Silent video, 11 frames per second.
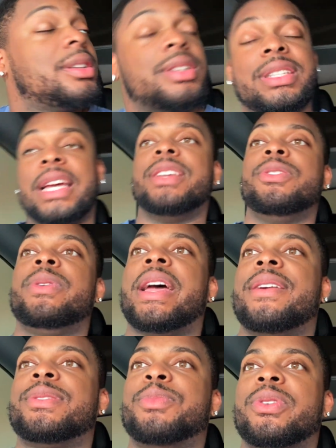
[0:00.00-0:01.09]
because I do
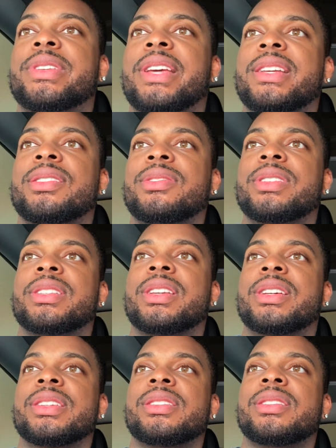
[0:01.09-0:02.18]
have some more takes on this
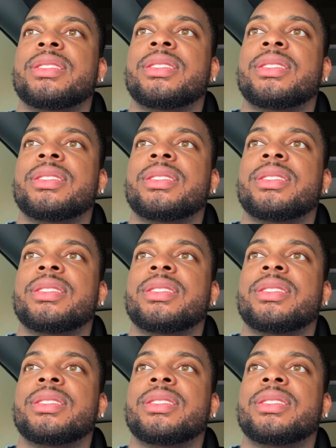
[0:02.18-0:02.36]
because